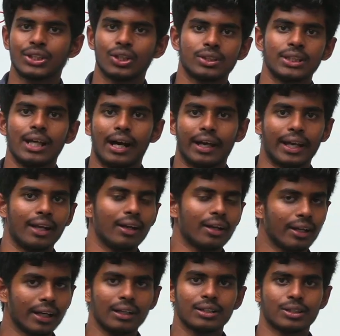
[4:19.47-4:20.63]
GOC again and
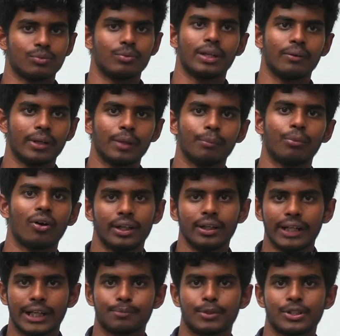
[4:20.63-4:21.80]
again, is very, very
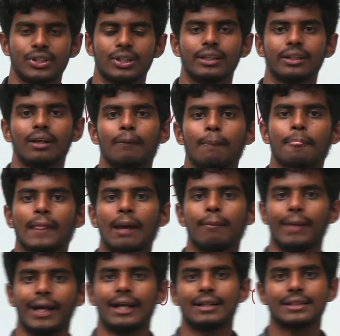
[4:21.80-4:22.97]
important, especially the
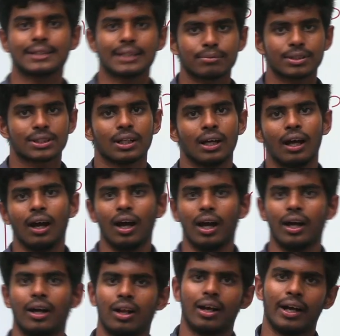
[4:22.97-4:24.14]
mechanisms
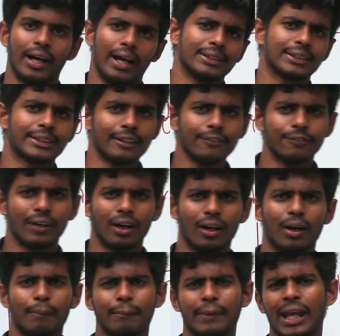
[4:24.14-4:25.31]
and stuff.
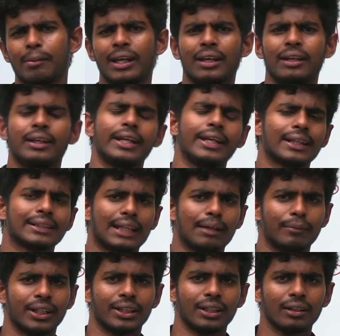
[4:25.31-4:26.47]
Maybe in NEET
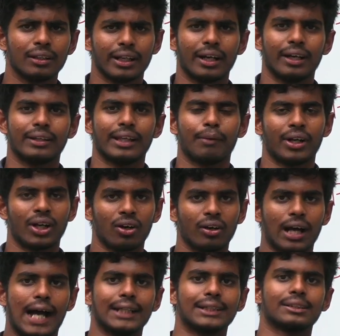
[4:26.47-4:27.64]
examination they may not
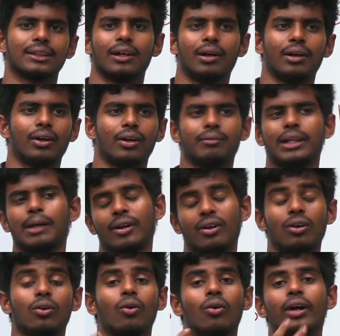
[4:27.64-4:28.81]
ask, they may
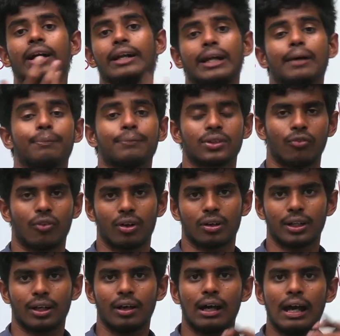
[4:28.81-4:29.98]
not go in depth for
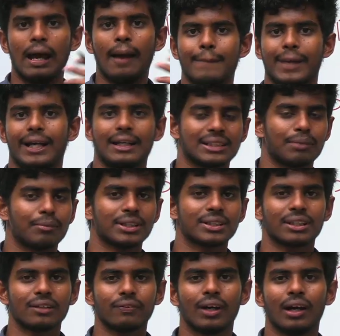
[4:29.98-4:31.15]
the mechanism and
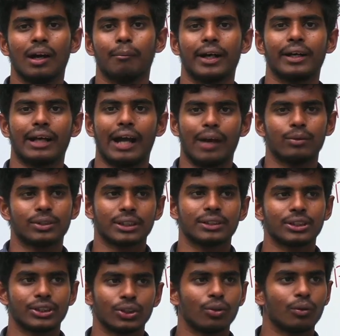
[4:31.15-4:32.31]
stuff, but I would
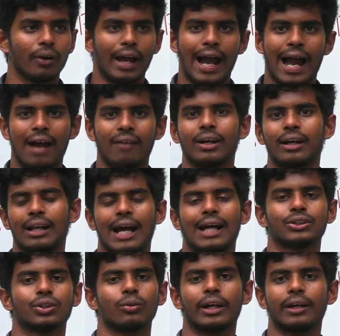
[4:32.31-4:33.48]
suggest you have a
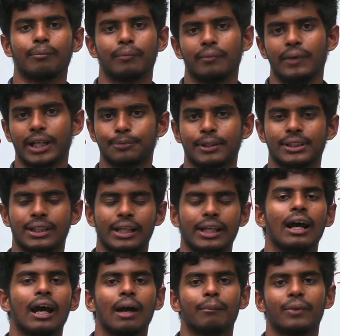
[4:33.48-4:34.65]
glance over it,
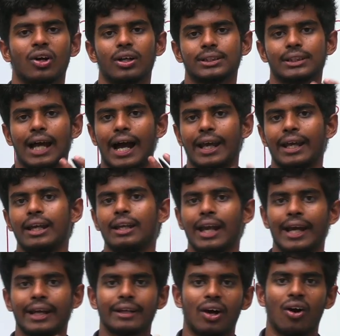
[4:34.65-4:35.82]
especially because I
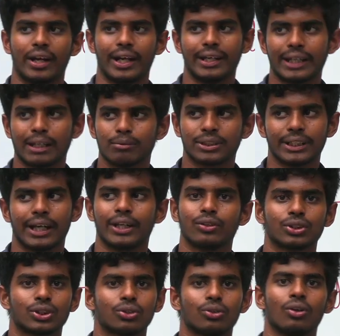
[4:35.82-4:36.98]
liked organic chemistry. I
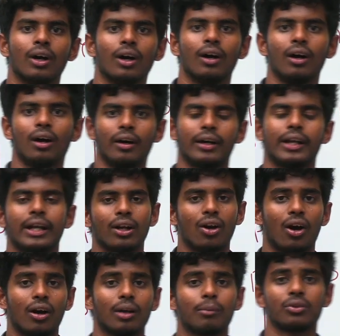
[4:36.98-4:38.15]
used to read a
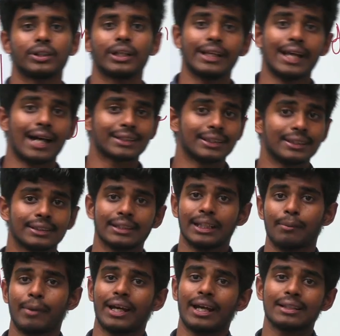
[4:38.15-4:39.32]
lot about the reactions and
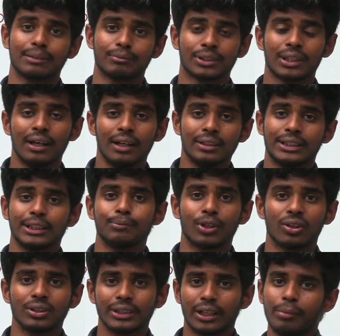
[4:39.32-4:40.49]
the mechanisms, just
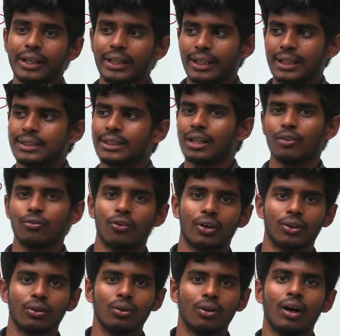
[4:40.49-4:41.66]
because it will be easier for
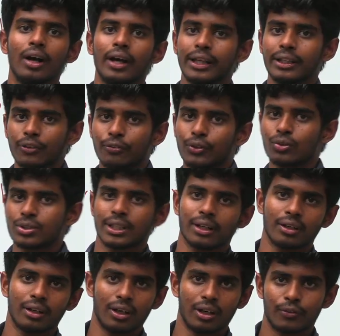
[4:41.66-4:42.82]
you in the
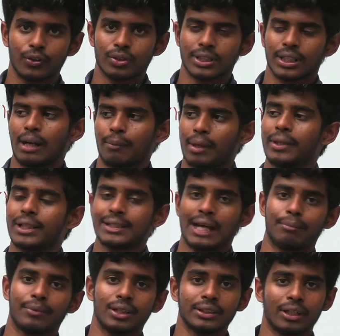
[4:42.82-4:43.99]
future, future upcoming
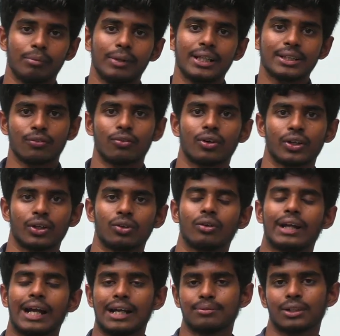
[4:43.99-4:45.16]
chapters, it will be easier for you to
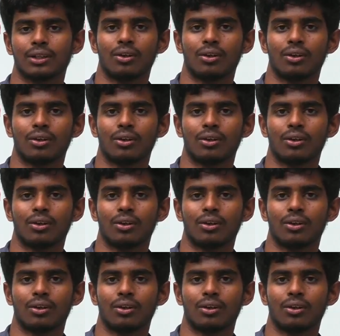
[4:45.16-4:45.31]
grasp